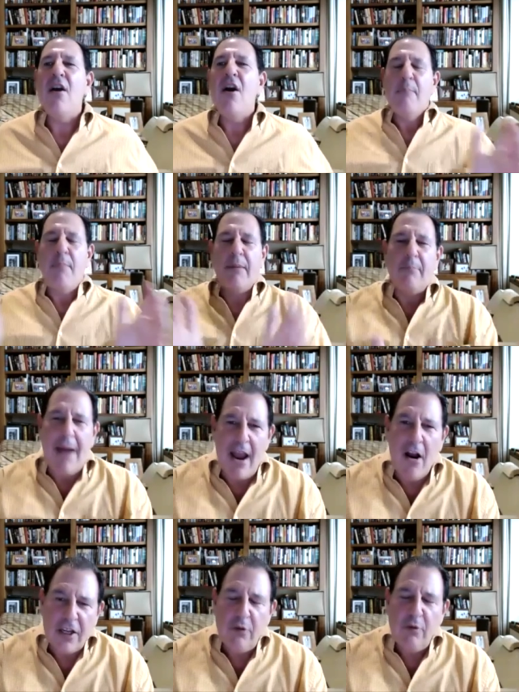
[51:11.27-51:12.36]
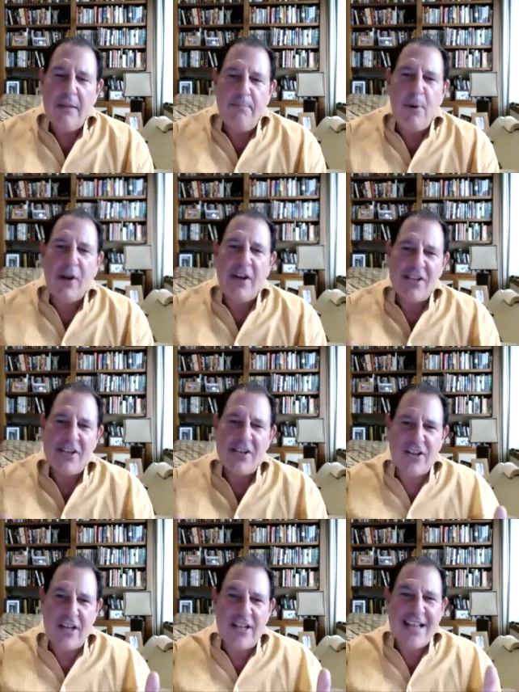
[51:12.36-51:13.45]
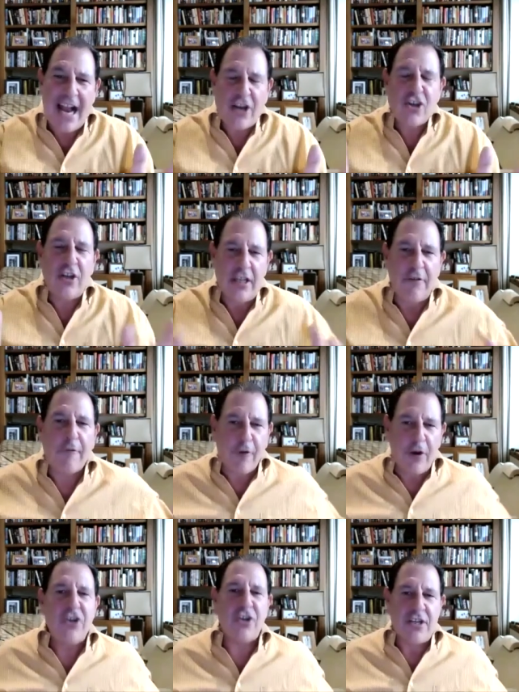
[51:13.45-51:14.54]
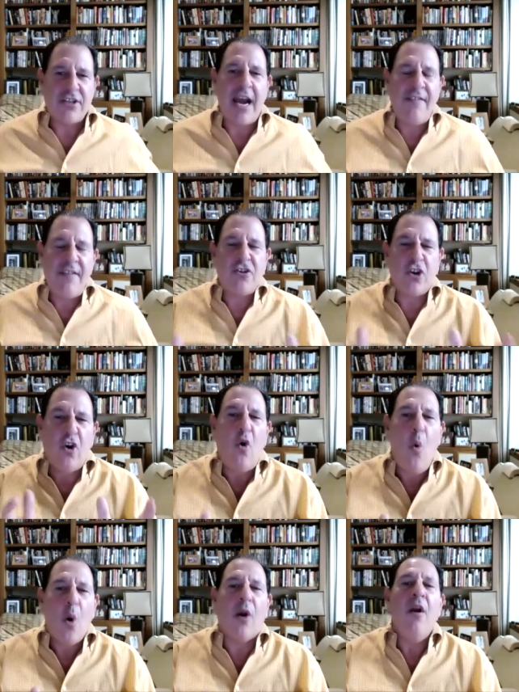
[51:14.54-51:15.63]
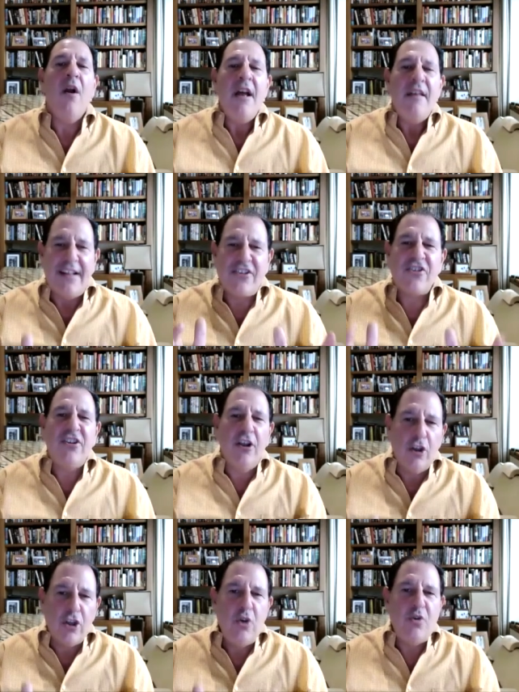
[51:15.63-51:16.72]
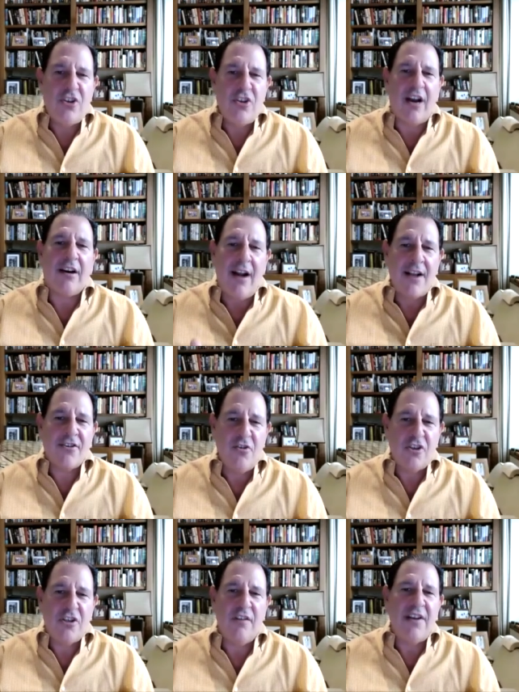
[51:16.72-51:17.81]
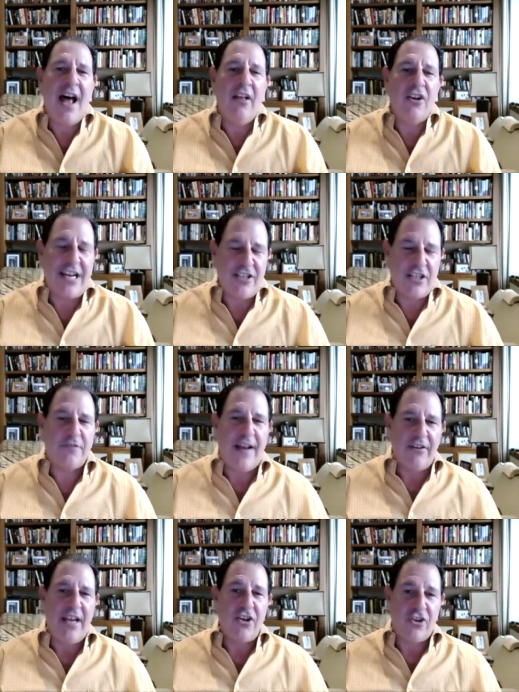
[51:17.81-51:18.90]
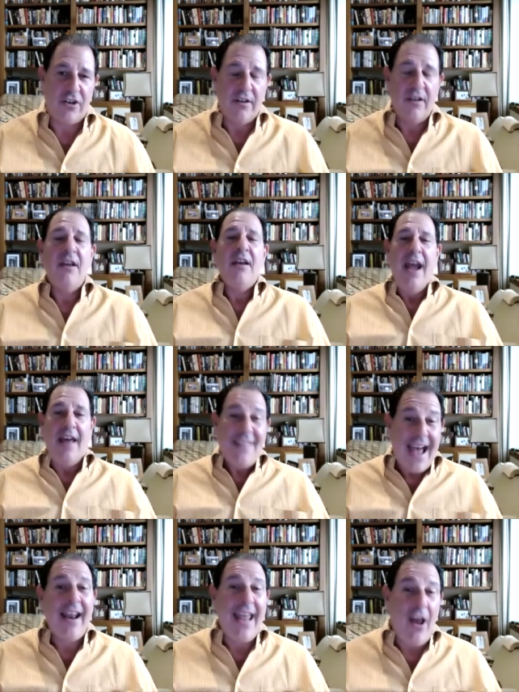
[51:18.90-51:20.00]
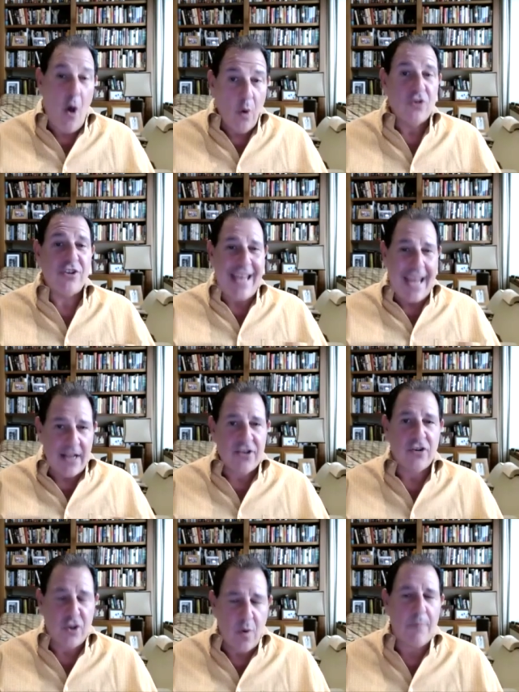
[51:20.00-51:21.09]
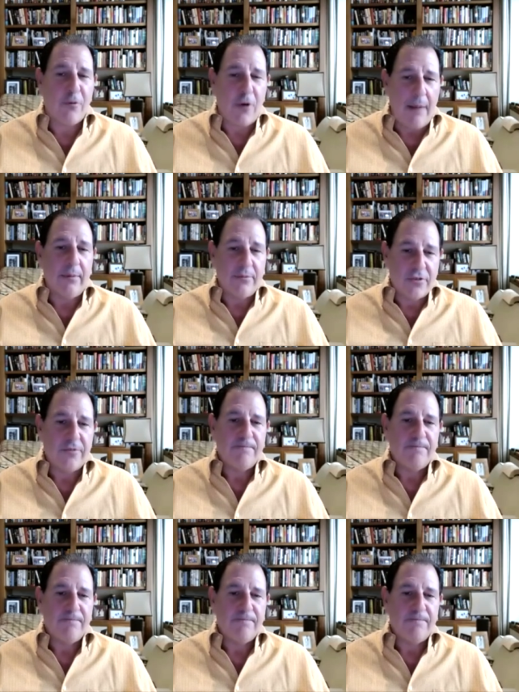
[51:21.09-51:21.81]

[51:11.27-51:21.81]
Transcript: but my argument in the book is that it's actually the fringes and there's a core that still uses our constitution of knowledge as its foundation and that holds the answer to our problems.